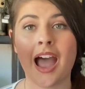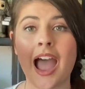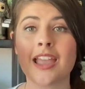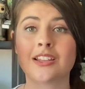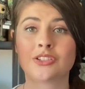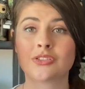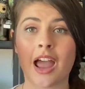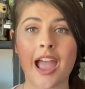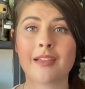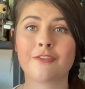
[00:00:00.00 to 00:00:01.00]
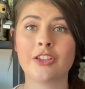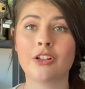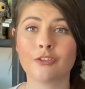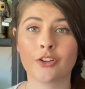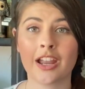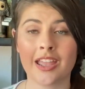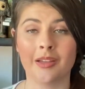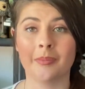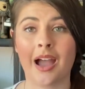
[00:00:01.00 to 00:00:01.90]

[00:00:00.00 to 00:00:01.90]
I feel for him.